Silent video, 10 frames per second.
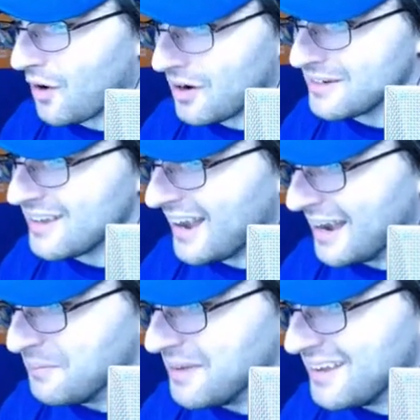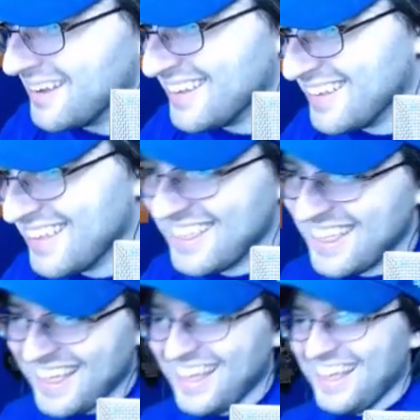hard nah, time. he
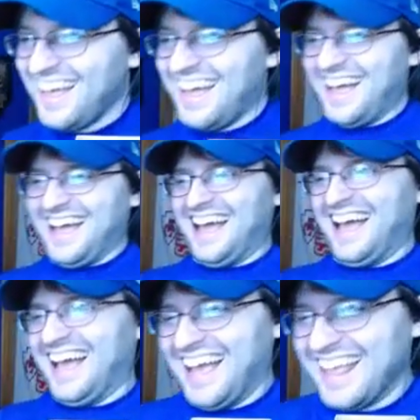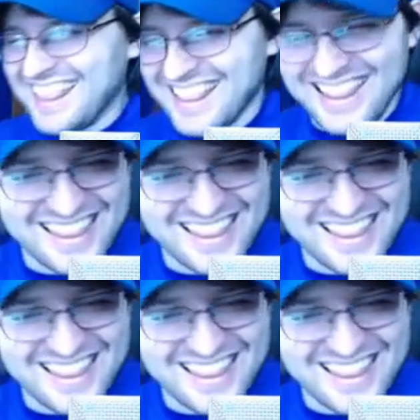won't. That's my guy. He'll be all right.